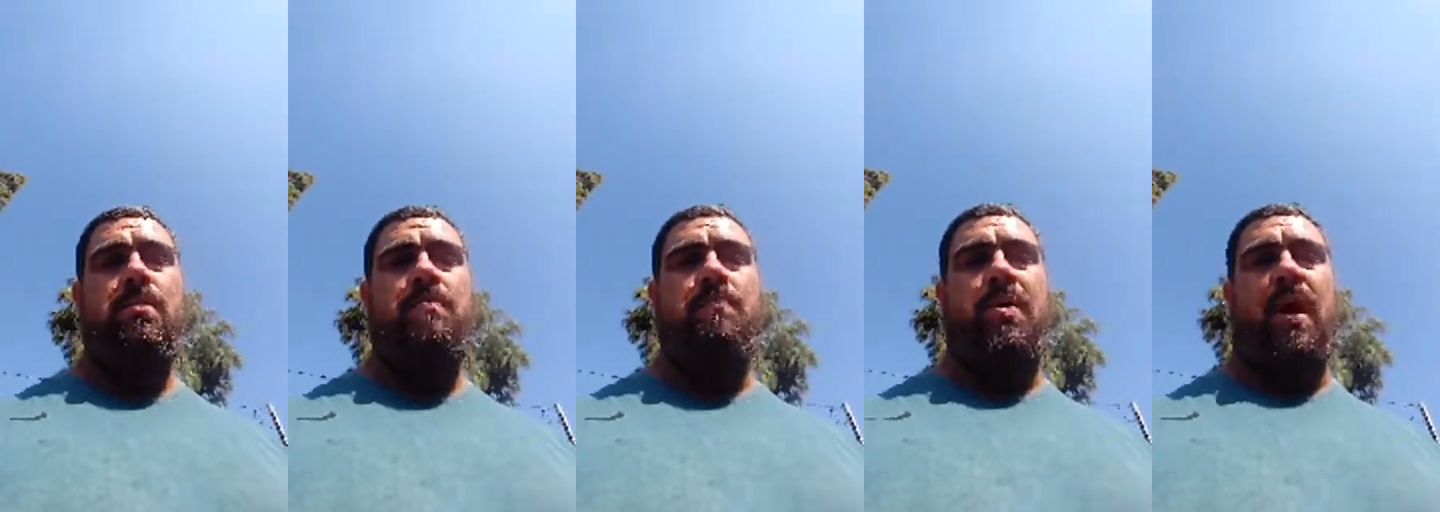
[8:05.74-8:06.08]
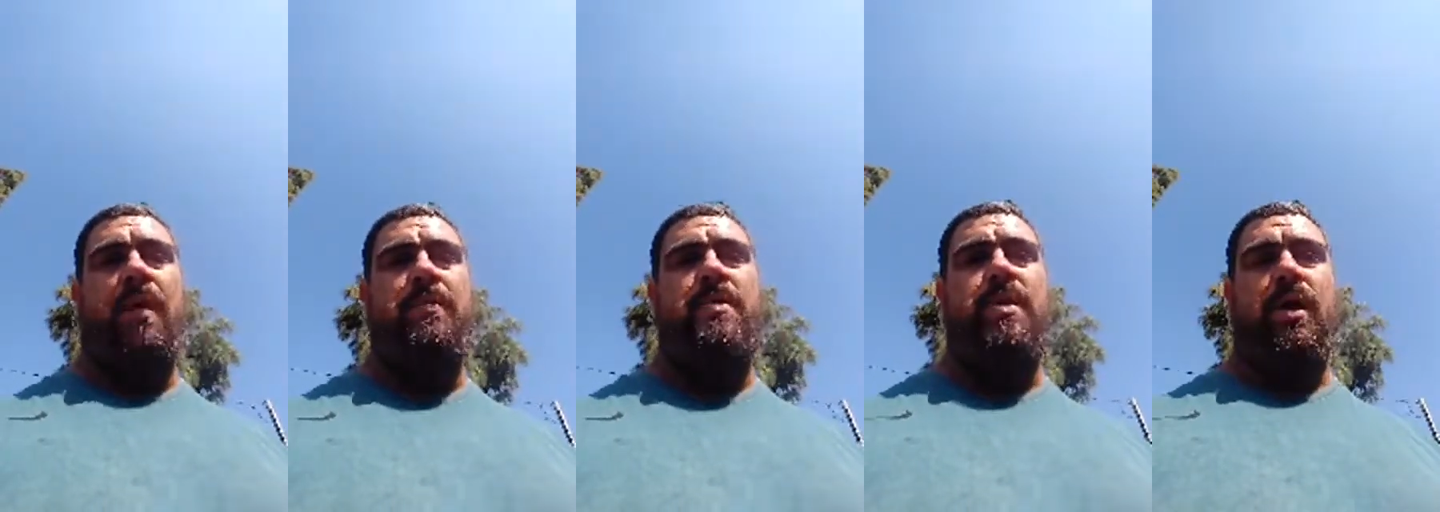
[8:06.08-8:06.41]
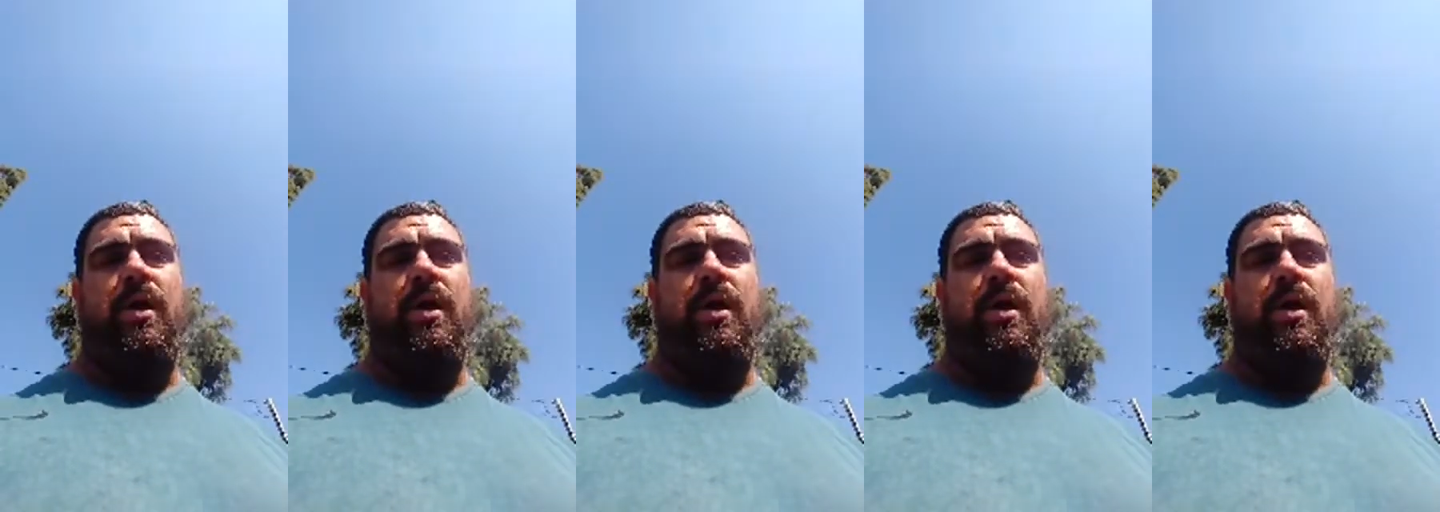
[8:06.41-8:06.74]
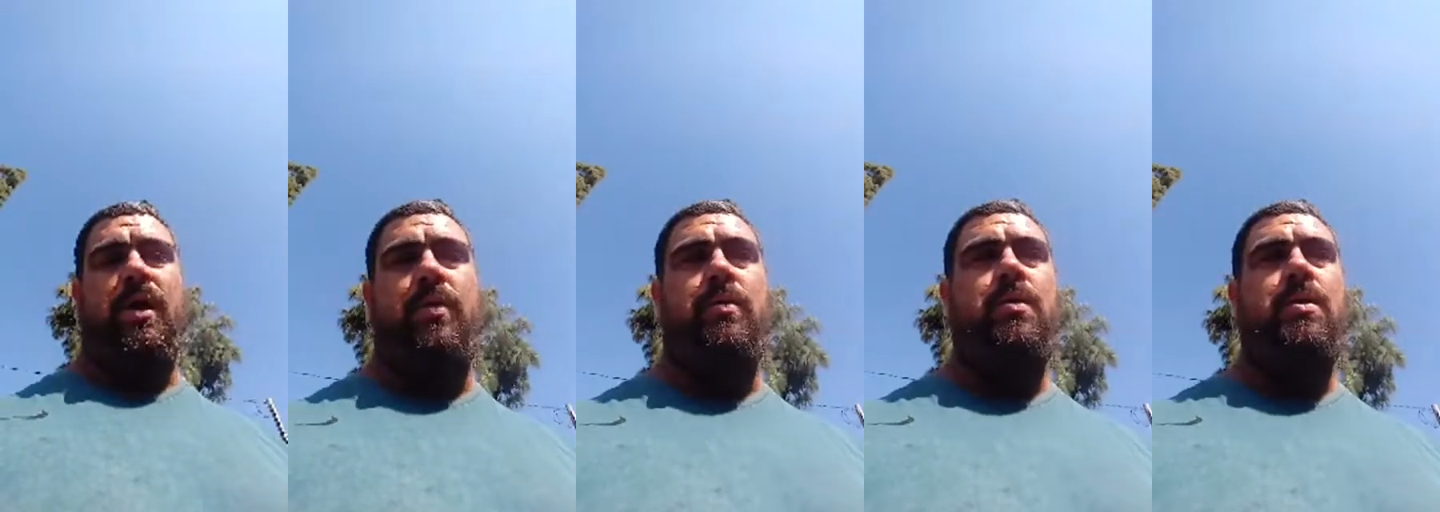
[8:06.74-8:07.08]
but I'm telling you,
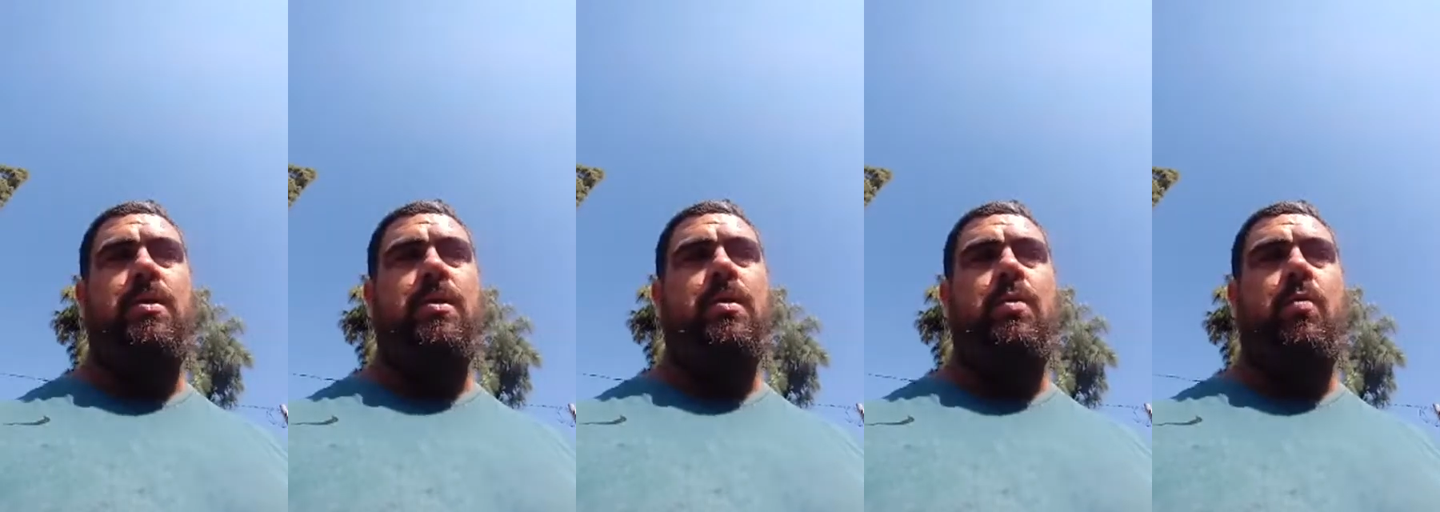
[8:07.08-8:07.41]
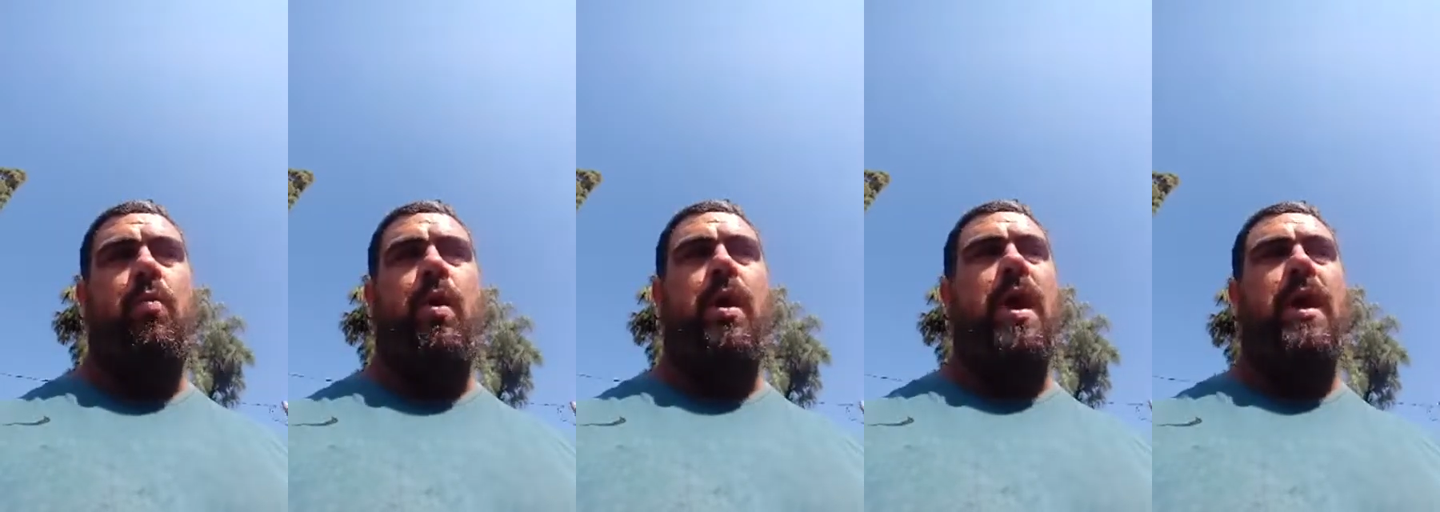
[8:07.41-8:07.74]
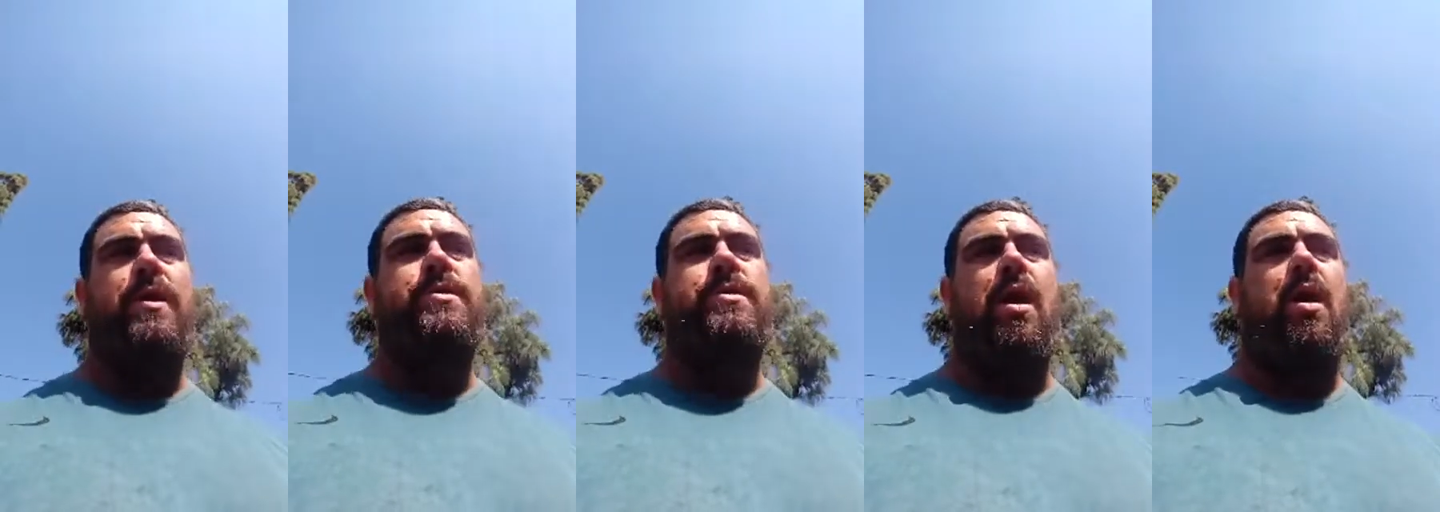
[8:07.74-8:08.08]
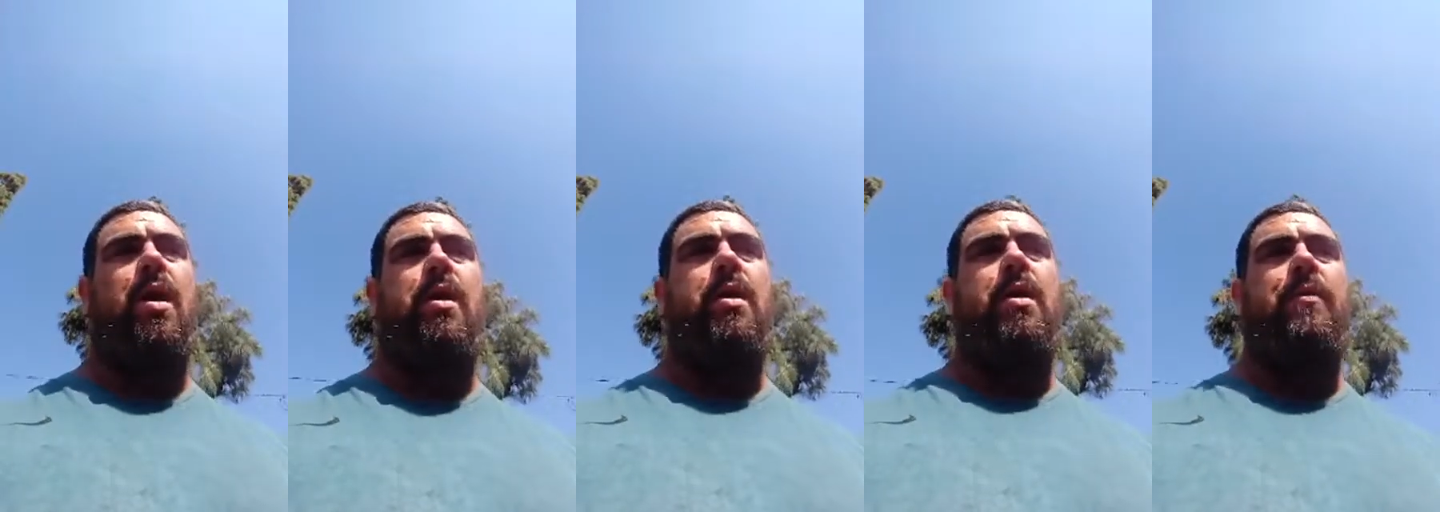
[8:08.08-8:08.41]
what I saw
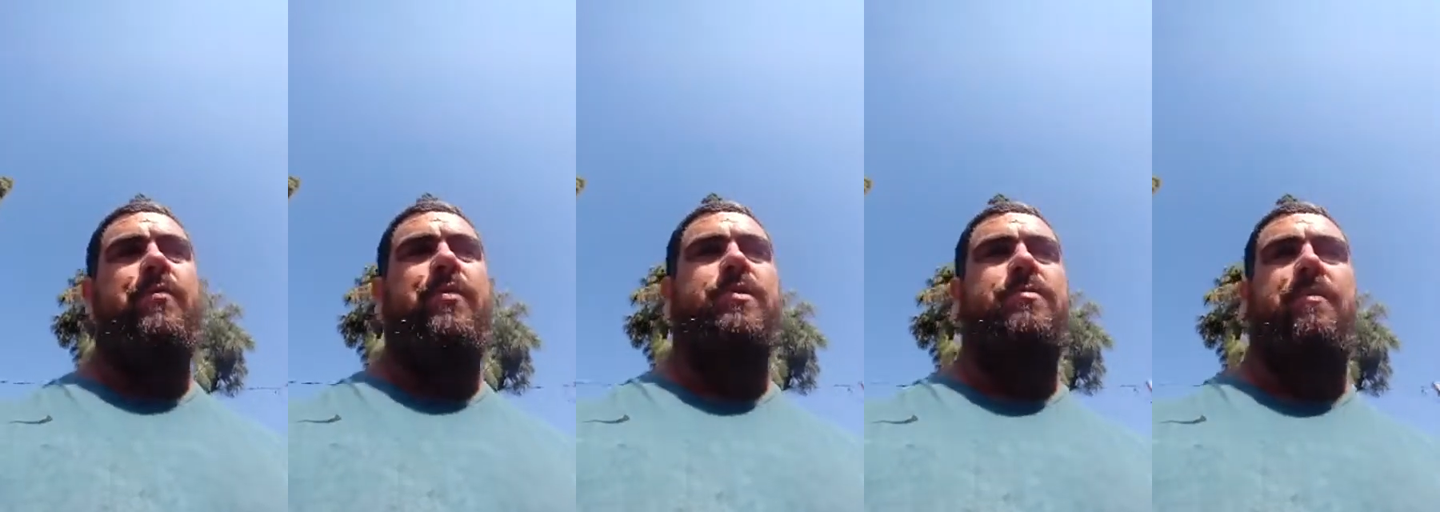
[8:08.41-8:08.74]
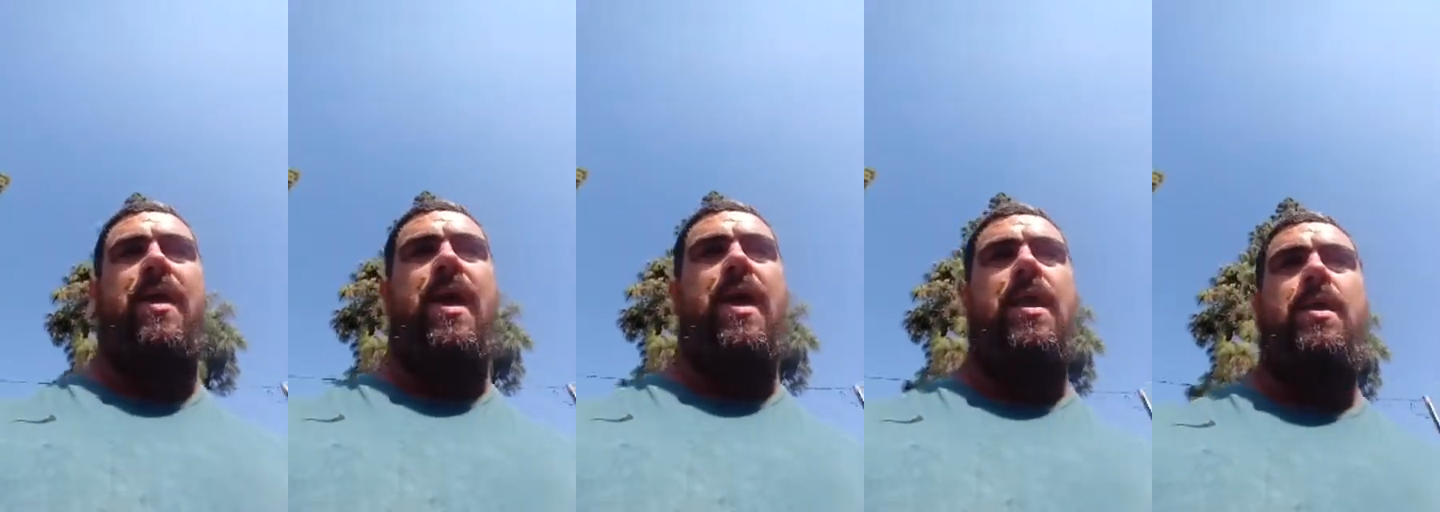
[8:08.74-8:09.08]
of this man,